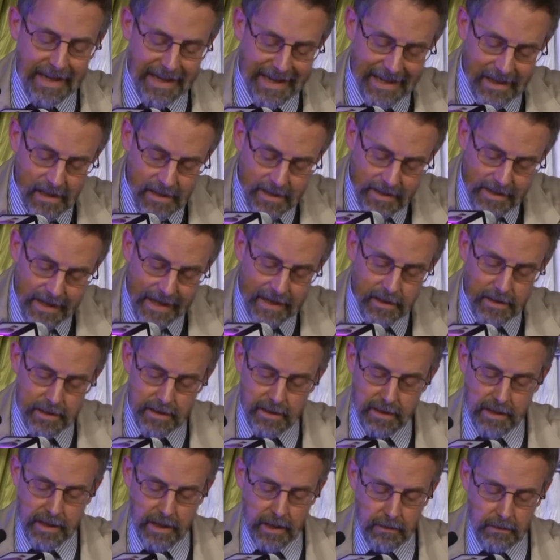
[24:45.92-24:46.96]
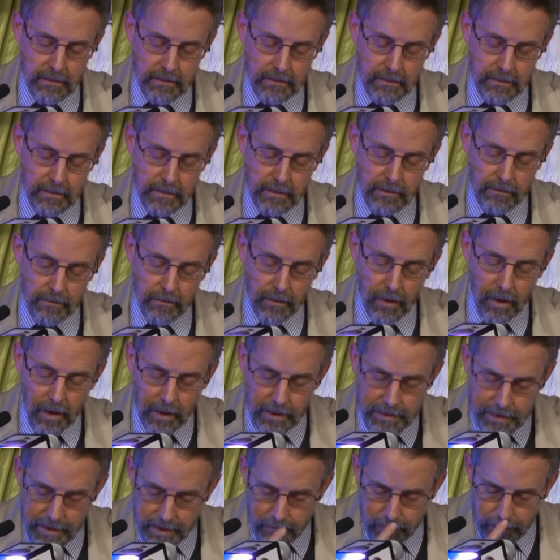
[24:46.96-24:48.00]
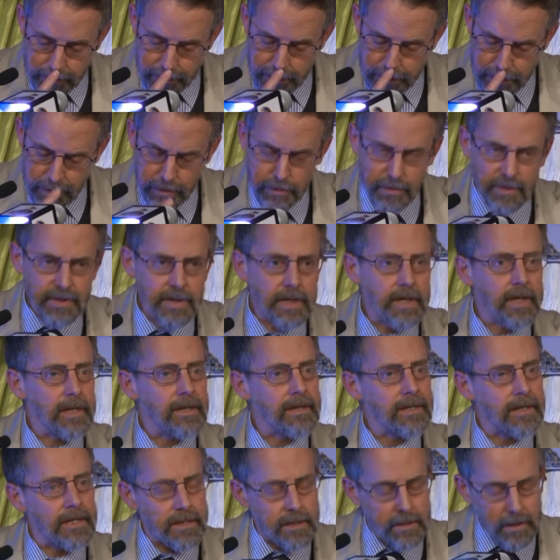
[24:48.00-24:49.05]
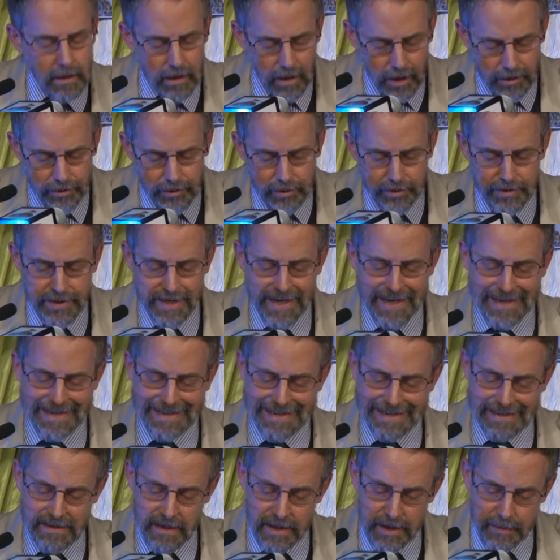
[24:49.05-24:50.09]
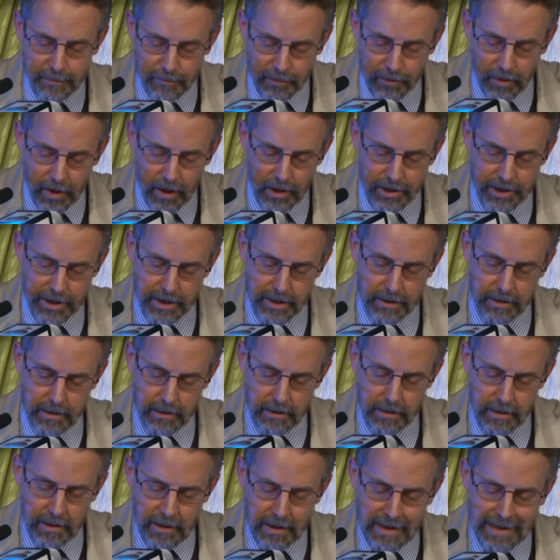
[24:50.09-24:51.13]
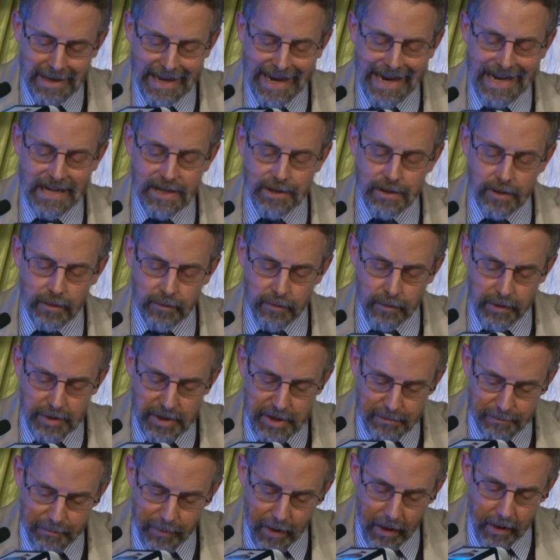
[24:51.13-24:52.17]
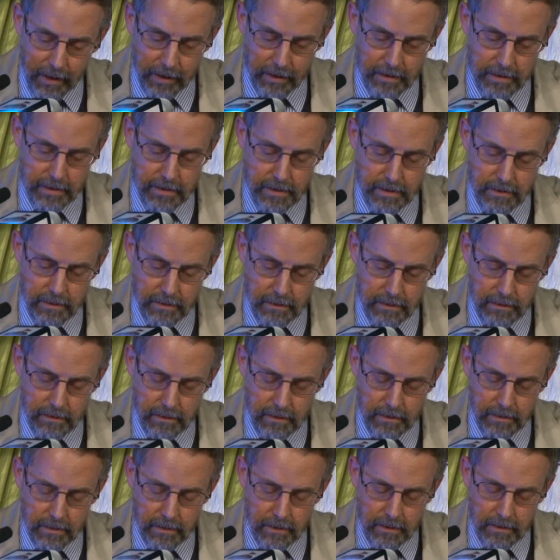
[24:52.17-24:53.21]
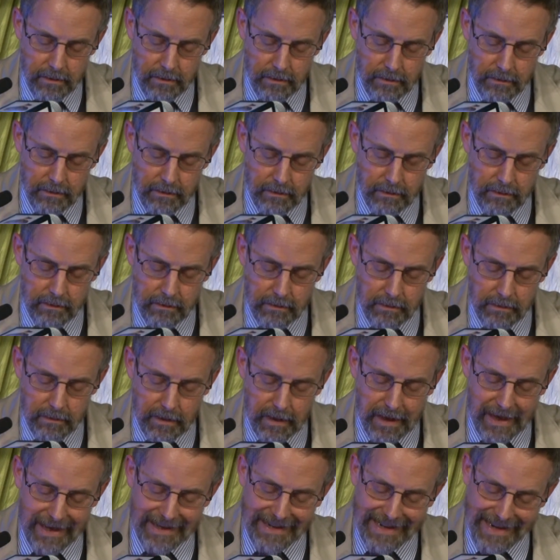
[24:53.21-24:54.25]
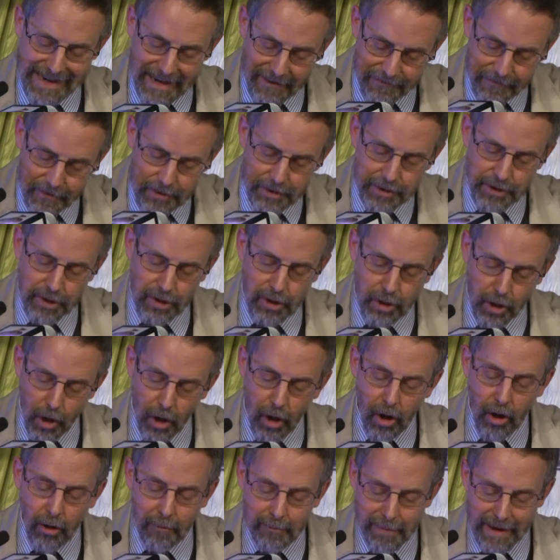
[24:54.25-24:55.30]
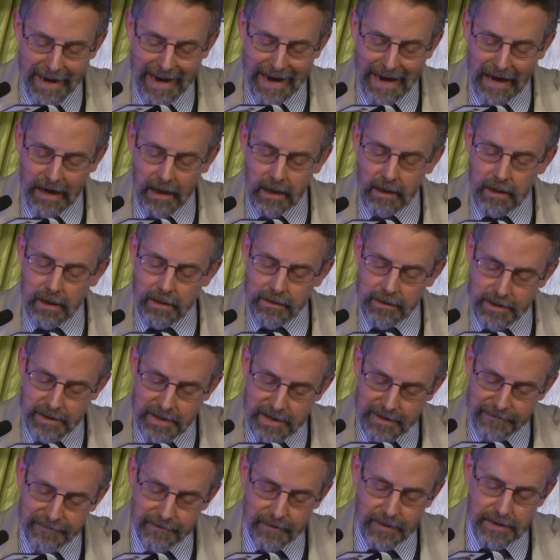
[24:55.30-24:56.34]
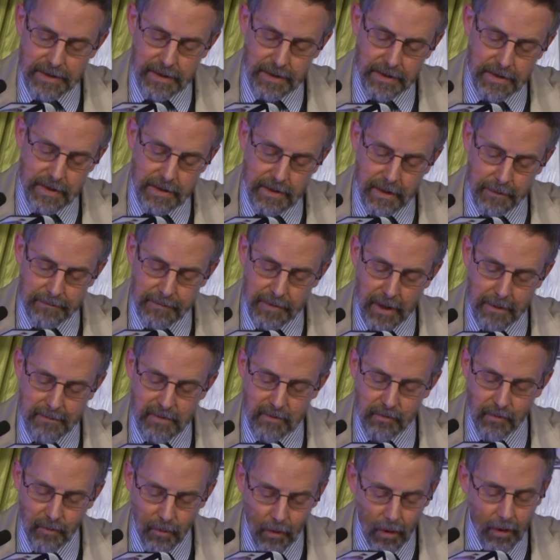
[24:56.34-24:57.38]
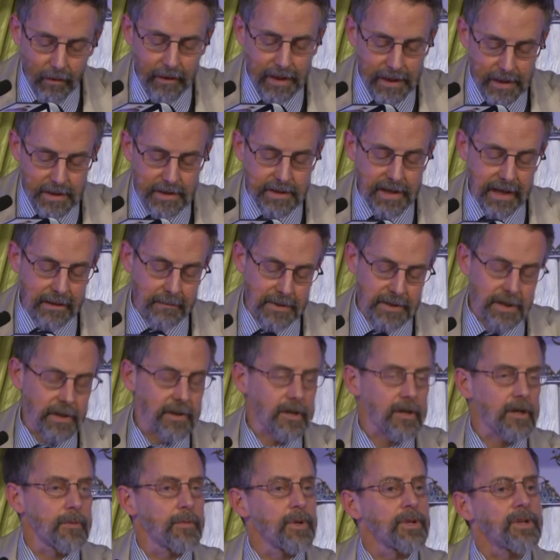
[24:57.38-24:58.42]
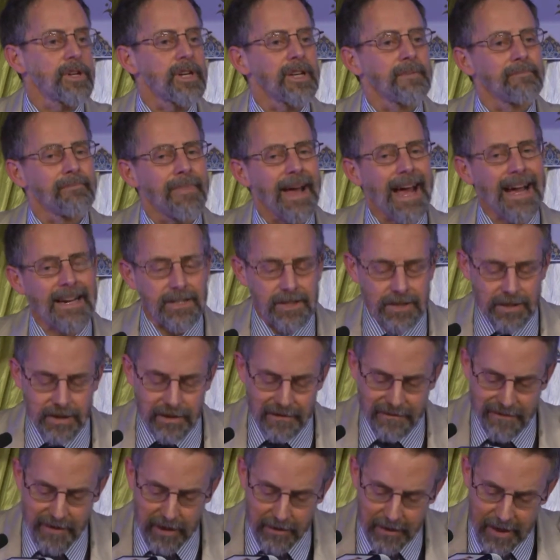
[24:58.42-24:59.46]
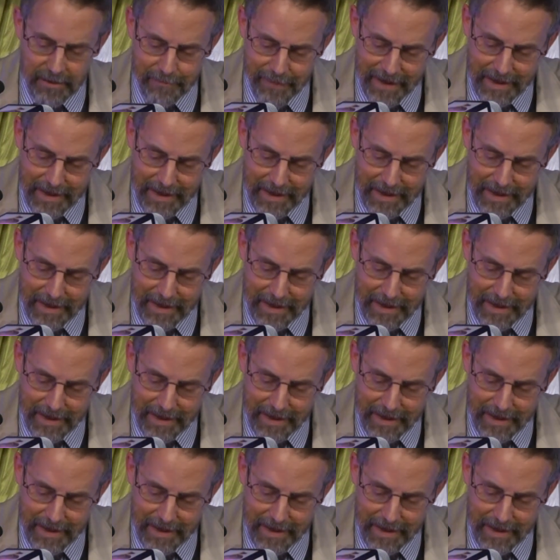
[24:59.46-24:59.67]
In a sense then, Razi was using this undertaking, this project, as a response, an effort to call back the different and sometimes warring segments of the community back to the very